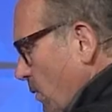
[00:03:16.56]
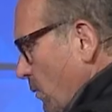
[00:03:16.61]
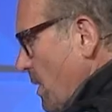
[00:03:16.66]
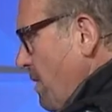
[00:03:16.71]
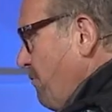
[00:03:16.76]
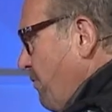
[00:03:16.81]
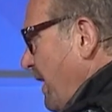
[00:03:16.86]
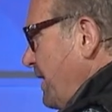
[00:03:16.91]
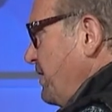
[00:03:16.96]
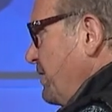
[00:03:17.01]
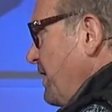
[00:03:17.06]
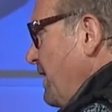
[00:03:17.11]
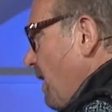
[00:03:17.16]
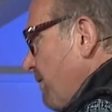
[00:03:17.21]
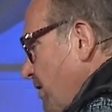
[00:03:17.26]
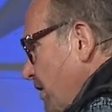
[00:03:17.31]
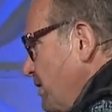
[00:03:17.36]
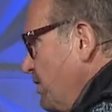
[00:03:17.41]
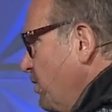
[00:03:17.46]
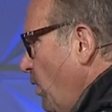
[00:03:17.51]
refreshing
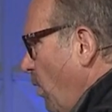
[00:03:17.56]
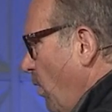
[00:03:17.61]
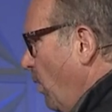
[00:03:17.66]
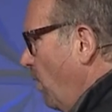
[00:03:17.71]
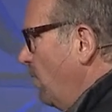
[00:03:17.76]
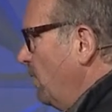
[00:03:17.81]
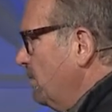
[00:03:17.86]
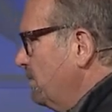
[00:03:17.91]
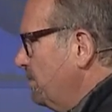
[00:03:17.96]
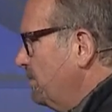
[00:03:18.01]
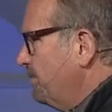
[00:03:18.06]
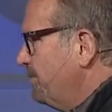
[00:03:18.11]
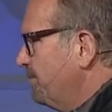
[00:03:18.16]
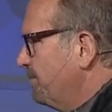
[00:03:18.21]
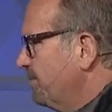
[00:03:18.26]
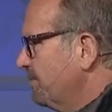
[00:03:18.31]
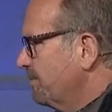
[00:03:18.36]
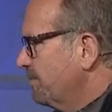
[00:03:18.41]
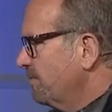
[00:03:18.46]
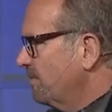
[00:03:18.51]
of your soul?
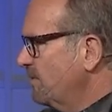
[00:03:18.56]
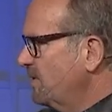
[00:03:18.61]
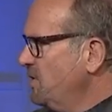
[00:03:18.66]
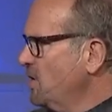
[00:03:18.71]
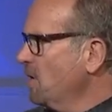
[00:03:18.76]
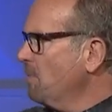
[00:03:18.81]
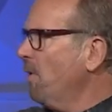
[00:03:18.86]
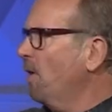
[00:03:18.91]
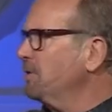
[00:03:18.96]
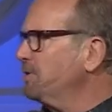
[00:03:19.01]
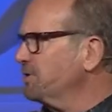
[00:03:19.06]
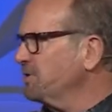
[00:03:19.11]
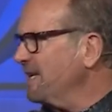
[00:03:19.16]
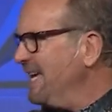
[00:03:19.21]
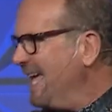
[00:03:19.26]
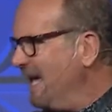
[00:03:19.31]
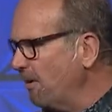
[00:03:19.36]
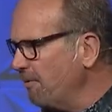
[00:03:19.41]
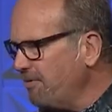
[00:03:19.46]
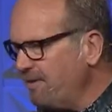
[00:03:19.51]
You're emotionally
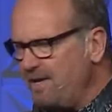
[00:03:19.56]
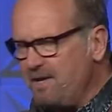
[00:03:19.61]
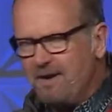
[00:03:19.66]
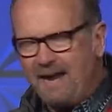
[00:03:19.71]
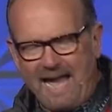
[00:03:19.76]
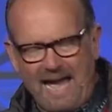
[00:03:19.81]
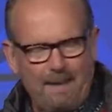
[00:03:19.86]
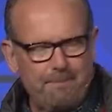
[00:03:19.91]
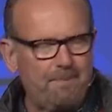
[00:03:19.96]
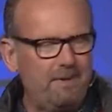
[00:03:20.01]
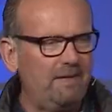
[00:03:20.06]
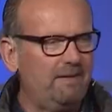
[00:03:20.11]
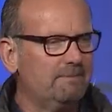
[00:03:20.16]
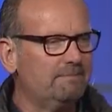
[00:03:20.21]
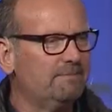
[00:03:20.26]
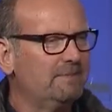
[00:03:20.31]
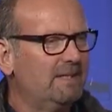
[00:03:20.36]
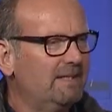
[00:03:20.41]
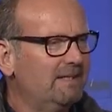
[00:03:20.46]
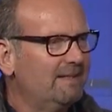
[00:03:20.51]
healthy, you're happy,
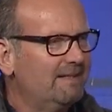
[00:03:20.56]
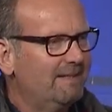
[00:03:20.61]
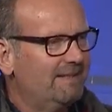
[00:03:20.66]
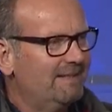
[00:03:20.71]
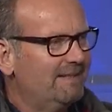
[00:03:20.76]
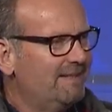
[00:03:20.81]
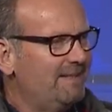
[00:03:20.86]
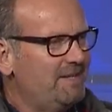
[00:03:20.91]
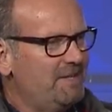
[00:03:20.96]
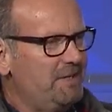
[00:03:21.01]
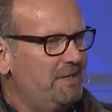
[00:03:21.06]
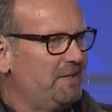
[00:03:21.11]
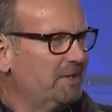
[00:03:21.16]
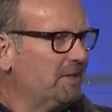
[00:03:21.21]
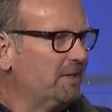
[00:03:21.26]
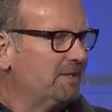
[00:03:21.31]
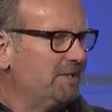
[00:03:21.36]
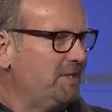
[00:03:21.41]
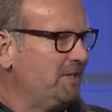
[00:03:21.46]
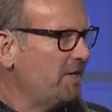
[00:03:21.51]

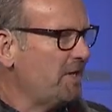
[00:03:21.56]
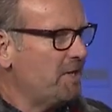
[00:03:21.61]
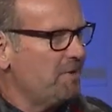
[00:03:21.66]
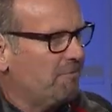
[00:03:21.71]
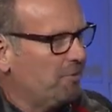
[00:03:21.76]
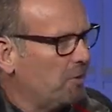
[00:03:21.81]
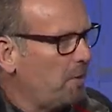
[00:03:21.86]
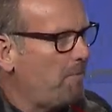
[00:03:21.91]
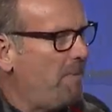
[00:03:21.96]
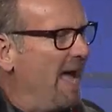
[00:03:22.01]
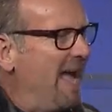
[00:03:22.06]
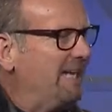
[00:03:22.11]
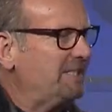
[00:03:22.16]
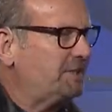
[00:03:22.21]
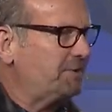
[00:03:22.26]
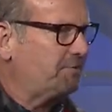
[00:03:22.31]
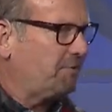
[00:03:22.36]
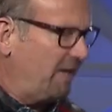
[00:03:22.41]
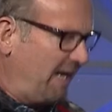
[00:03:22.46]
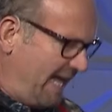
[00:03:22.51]
you're, you know, you're full of
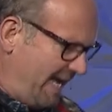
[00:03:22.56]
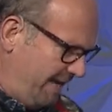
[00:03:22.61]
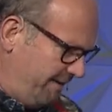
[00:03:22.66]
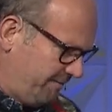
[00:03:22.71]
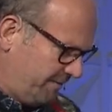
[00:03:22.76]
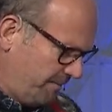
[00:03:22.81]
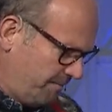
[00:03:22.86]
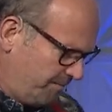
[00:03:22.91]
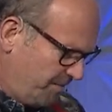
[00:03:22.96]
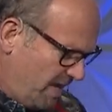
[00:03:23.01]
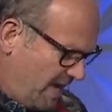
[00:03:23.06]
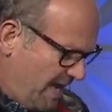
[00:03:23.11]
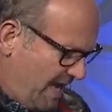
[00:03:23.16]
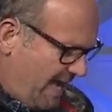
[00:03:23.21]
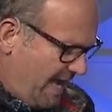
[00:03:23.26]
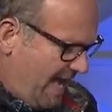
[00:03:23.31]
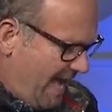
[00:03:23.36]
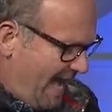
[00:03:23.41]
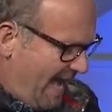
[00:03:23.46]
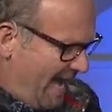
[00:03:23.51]
passion for life.
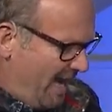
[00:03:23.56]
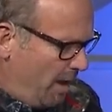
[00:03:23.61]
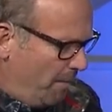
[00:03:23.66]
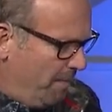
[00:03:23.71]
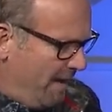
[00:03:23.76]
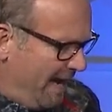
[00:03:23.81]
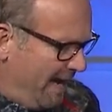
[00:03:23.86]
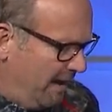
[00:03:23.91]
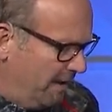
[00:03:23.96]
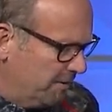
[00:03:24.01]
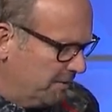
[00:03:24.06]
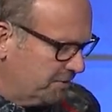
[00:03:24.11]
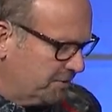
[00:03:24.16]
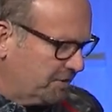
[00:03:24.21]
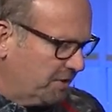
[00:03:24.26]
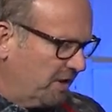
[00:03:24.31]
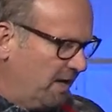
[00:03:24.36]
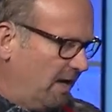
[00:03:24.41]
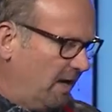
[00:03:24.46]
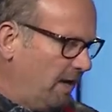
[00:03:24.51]
How about
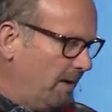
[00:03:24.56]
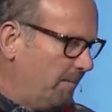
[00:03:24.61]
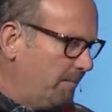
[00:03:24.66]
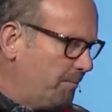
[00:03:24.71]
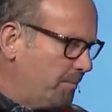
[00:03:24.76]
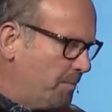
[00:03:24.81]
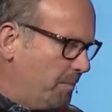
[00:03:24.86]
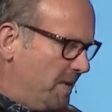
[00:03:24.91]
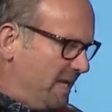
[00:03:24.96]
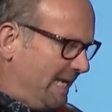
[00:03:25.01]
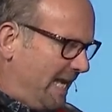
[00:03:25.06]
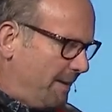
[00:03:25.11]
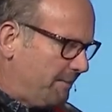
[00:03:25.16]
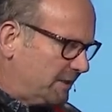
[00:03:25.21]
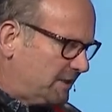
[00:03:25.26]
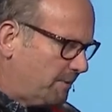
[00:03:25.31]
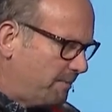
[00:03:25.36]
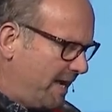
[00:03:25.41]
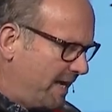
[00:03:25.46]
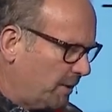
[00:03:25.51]
uh, being able
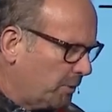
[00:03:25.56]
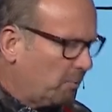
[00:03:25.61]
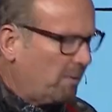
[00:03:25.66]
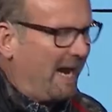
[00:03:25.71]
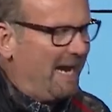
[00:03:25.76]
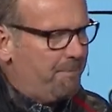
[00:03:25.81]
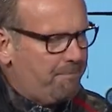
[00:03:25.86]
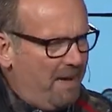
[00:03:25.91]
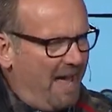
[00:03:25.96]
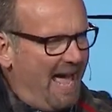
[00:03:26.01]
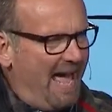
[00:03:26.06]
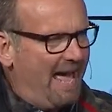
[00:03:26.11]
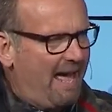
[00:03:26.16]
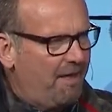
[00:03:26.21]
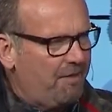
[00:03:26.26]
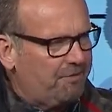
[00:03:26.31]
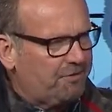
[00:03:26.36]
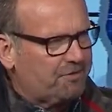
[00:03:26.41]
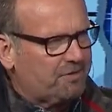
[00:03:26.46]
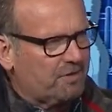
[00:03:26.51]
to make right
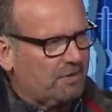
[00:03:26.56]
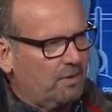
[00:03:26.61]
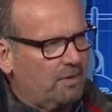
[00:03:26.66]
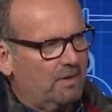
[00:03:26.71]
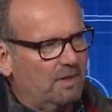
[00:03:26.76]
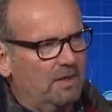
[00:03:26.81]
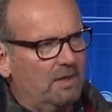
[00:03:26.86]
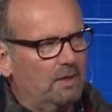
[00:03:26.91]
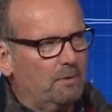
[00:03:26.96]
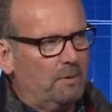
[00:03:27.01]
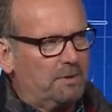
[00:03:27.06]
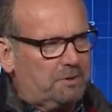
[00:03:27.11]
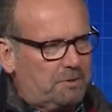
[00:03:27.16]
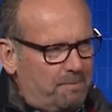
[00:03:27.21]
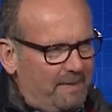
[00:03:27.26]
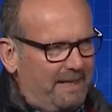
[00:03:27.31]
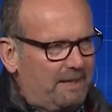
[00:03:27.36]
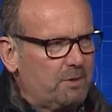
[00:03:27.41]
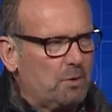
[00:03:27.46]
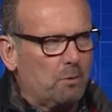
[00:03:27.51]
paths, which would
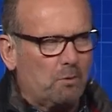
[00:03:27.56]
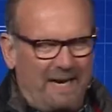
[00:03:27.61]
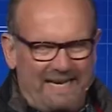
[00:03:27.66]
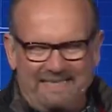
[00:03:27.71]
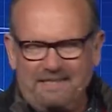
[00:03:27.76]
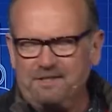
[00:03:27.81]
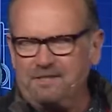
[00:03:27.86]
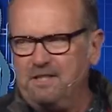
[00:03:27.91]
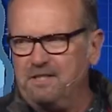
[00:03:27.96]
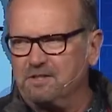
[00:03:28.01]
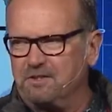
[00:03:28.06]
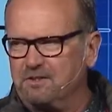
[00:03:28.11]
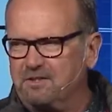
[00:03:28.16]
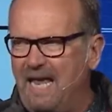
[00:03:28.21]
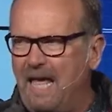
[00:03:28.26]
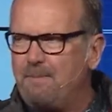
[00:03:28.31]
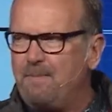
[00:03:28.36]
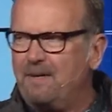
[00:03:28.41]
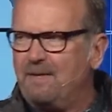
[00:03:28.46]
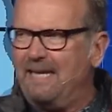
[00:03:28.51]
mean right decisions?
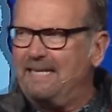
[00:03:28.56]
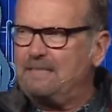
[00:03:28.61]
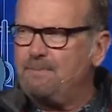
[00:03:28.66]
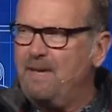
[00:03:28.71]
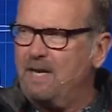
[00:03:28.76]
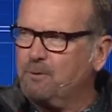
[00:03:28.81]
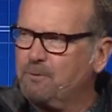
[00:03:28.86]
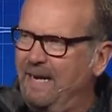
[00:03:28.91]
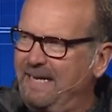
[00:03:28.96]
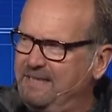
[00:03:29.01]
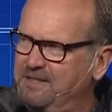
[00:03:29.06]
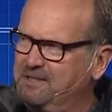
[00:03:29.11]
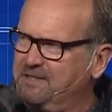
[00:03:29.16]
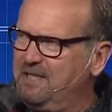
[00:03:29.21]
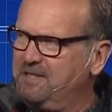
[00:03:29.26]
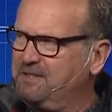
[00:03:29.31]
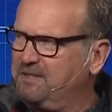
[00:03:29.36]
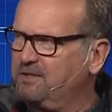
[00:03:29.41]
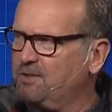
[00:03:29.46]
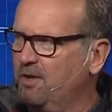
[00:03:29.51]
How many like to make right
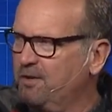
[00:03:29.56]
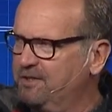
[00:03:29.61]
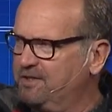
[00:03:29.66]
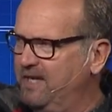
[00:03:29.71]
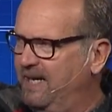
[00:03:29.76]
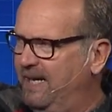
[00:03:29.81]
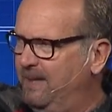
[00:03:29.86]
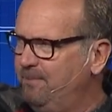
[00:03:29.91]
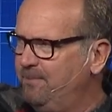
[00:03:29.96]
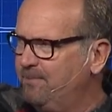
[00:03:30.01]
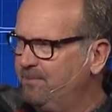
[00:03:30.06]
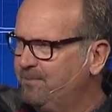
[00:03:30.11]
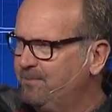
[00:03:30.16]
decisions all the time?